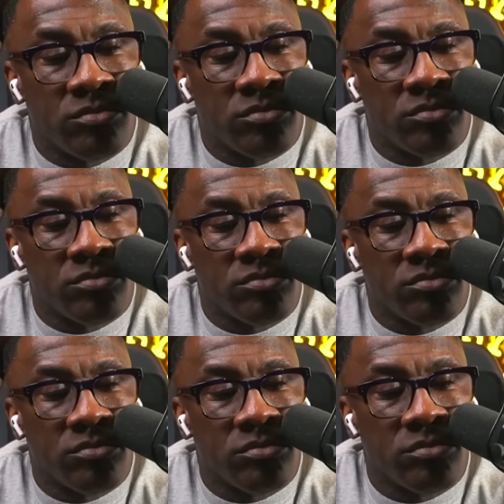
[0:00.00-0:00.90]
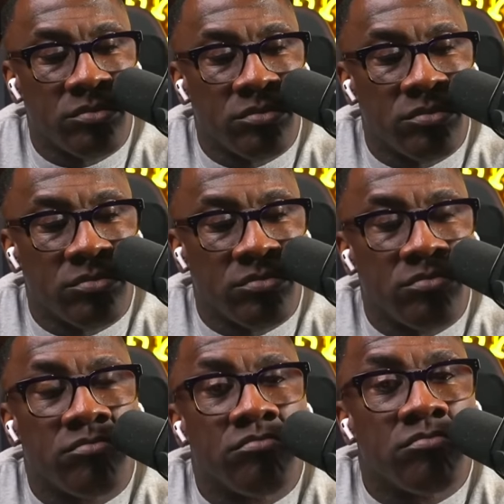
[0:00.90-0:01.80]

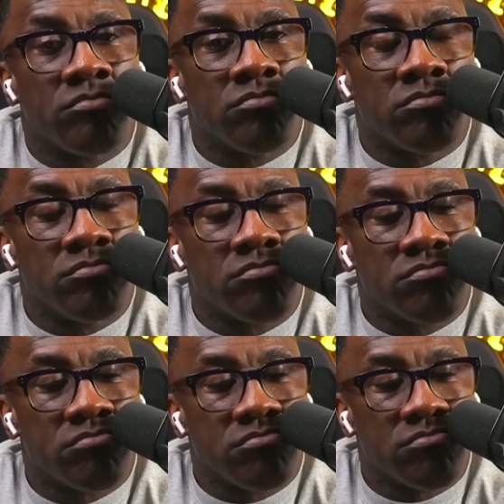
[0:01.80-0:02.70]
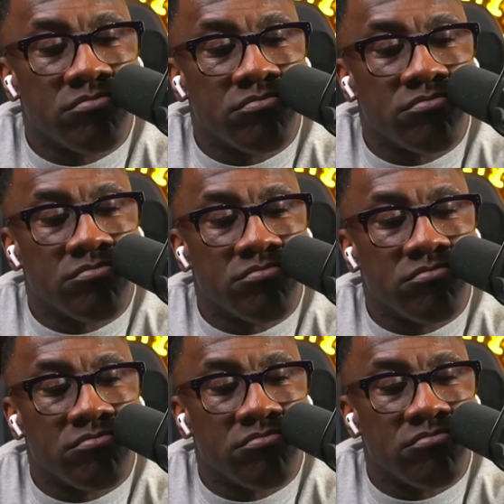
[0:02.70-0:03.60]

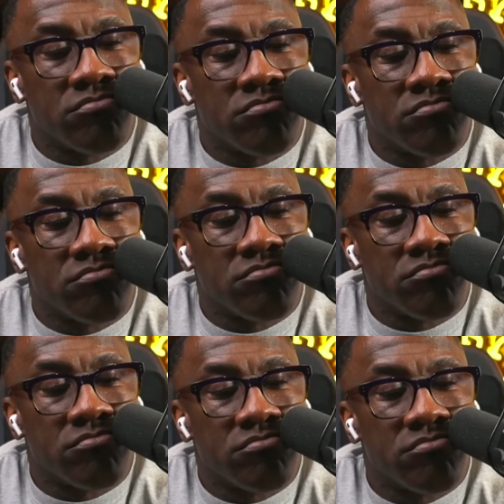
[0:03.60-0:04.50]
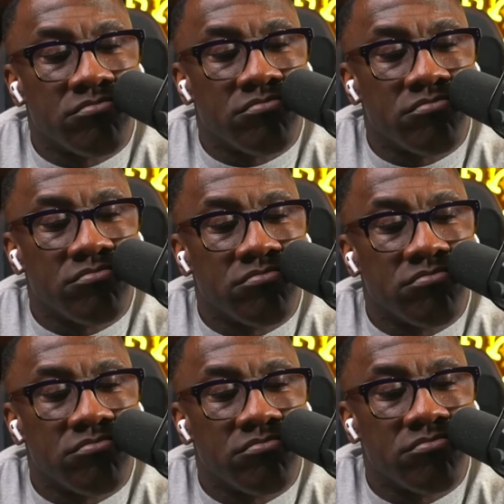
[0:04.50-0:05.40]

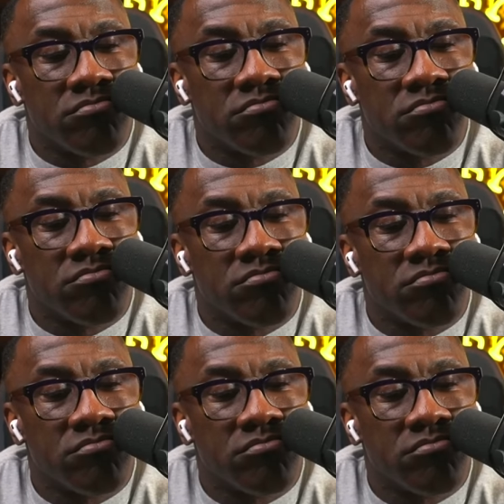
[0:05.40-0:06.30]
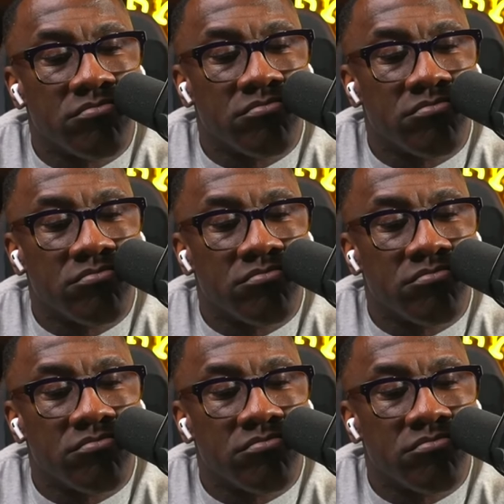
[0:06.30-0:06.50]
This person isn't speaking.